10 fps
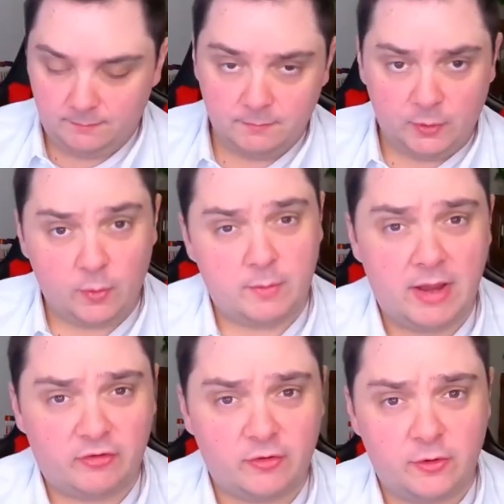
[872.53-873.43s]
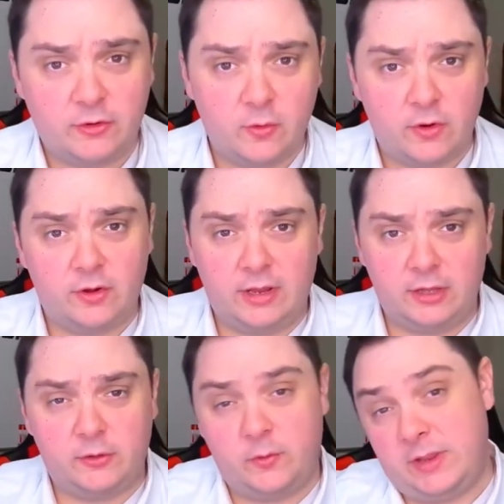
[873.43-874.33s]
you want to make sure you're
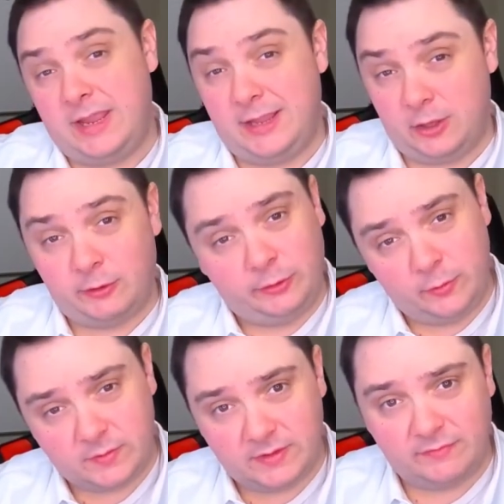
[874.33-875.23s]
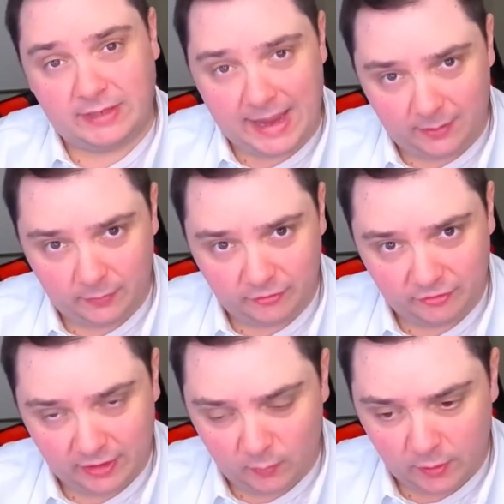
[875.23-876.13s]
including inclusive
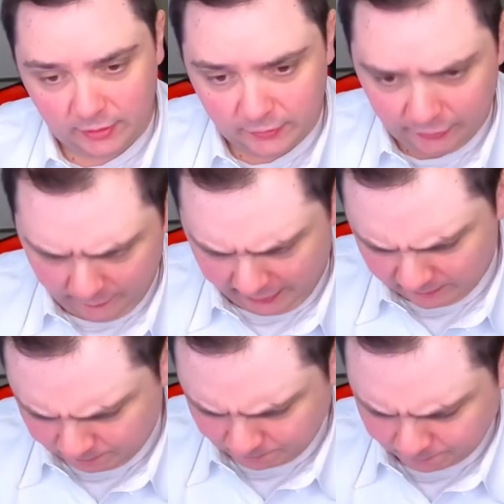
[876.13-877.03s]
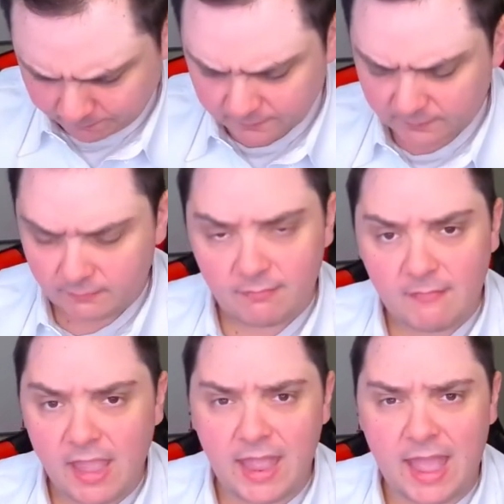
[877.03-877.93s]
language in what you're doing
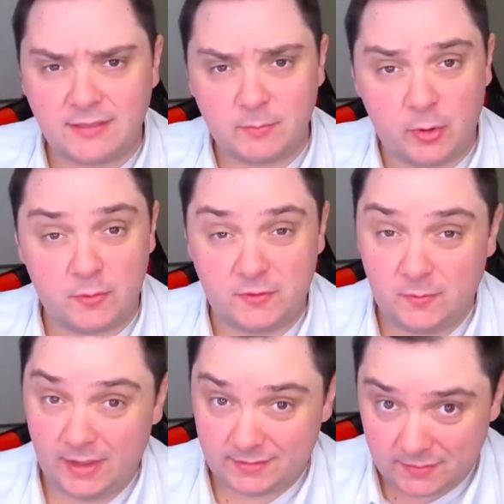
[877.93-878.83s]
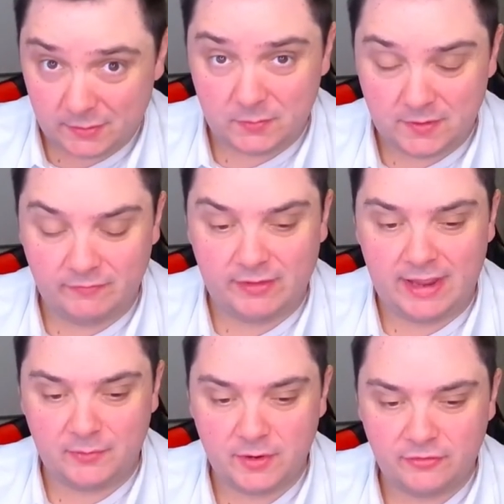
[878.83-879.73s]
as opposed to exclusive
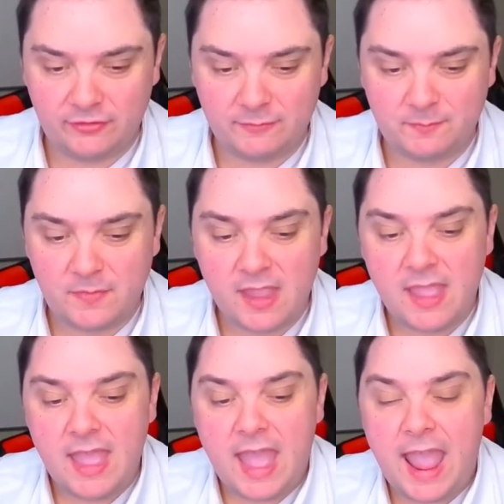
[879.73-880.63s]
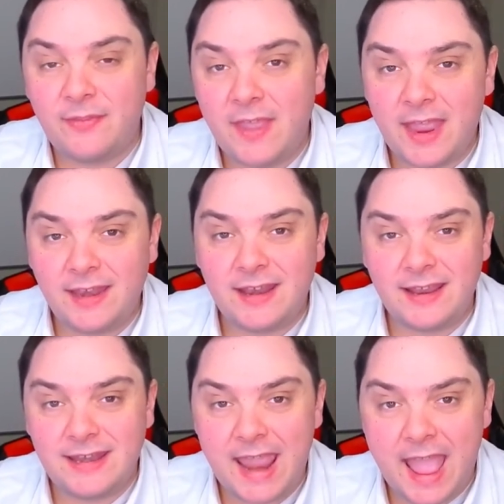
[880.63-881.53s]
language. And then
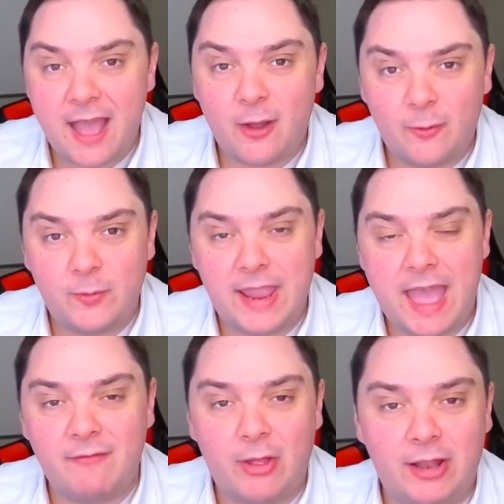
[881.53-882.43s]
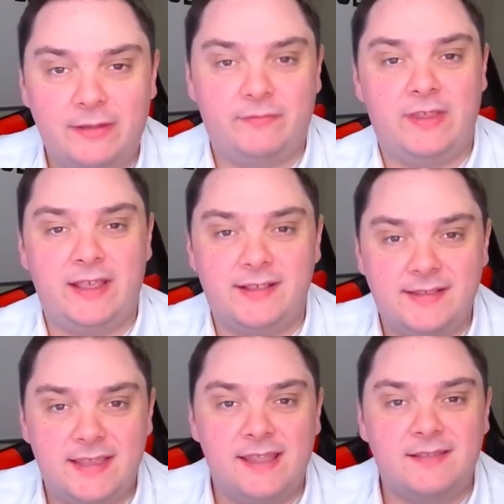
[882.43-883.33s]
now we have all of
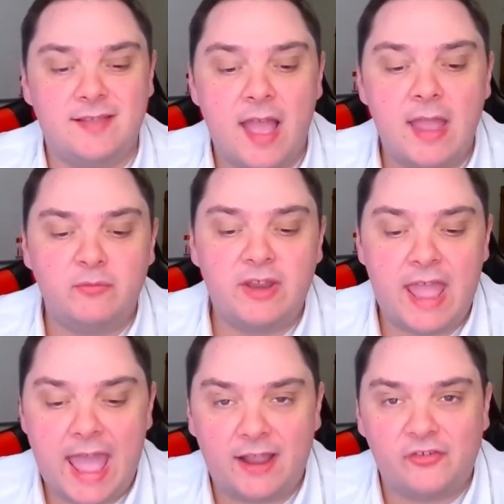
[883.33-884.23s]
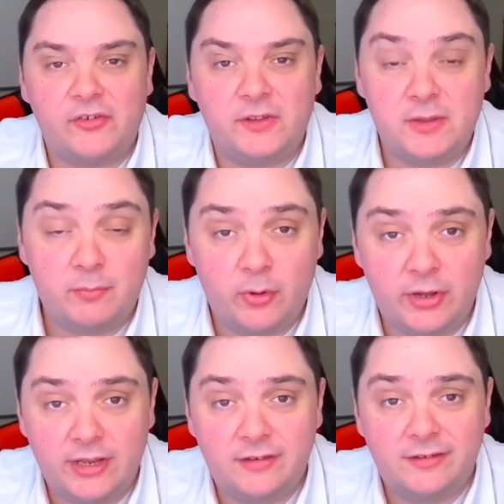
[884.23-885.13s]
this, it's time to actually put
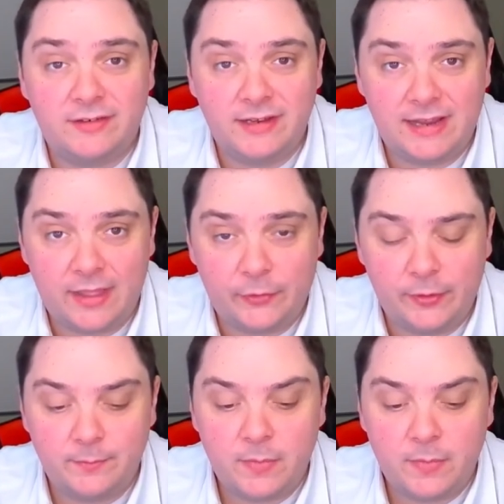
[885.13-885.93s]
it together.